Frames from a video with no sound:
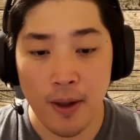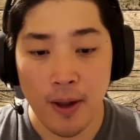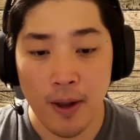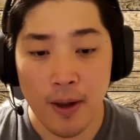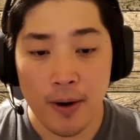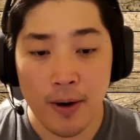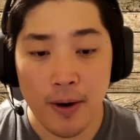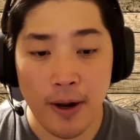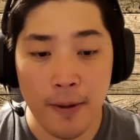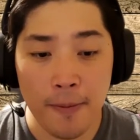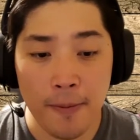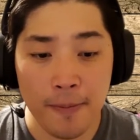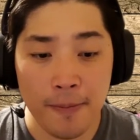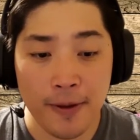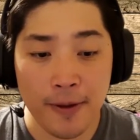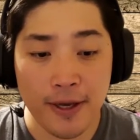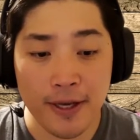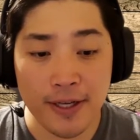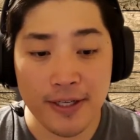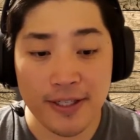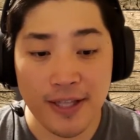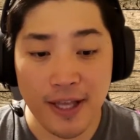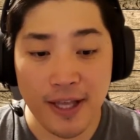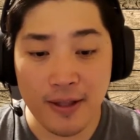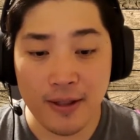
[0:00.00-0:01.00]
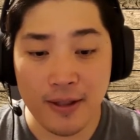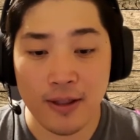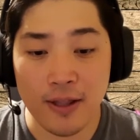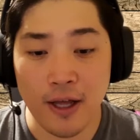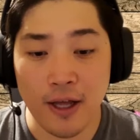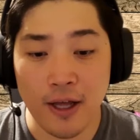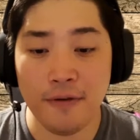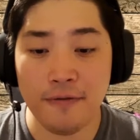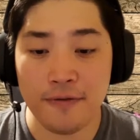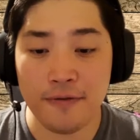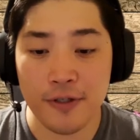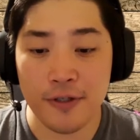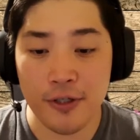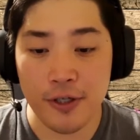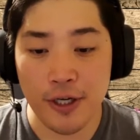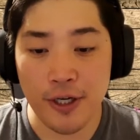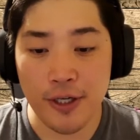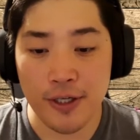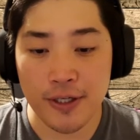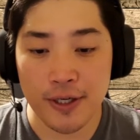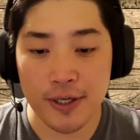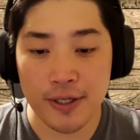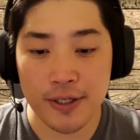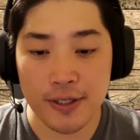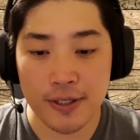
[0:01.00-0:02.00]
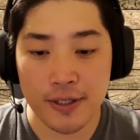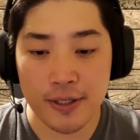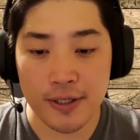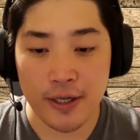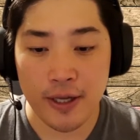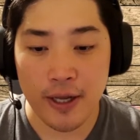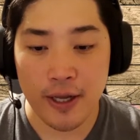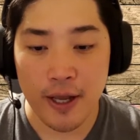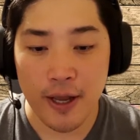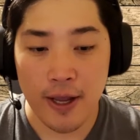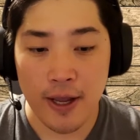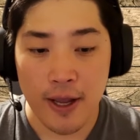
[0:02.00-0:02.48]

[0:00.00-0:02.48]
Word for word: Right? Because they love Jesus.